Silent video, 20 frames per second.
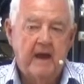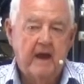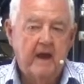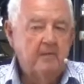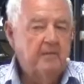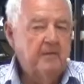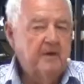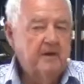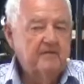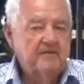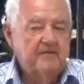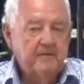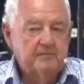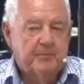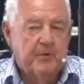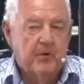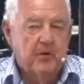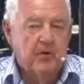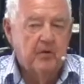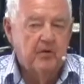And I believe
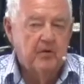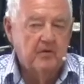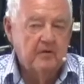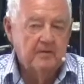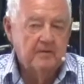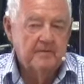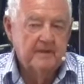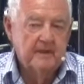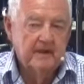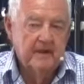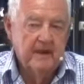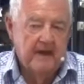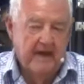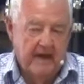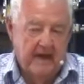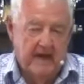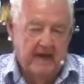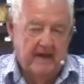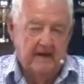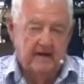that Paul
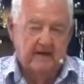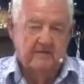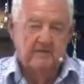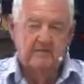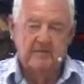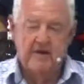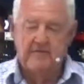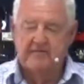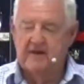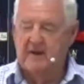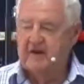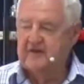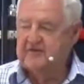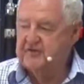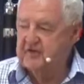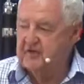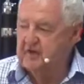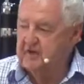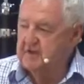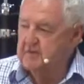had a
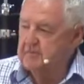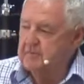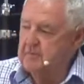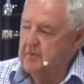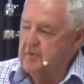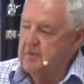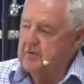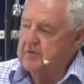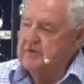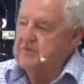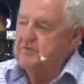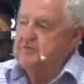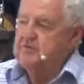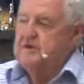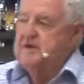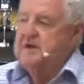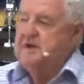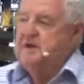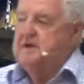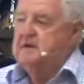revelation, and the more you
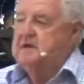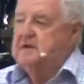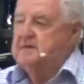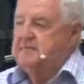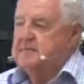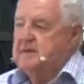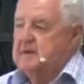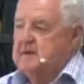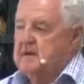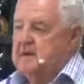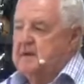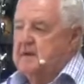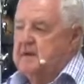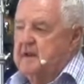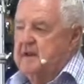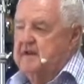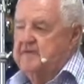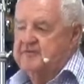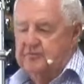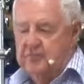read
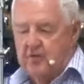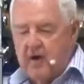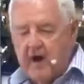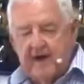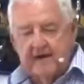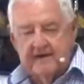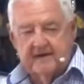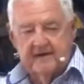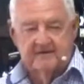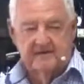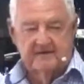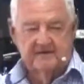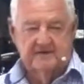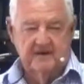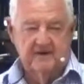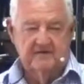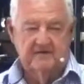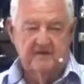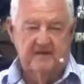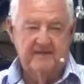his writings and
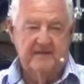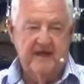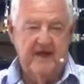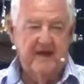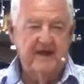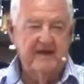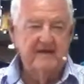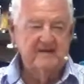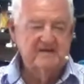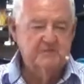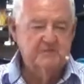things like that, he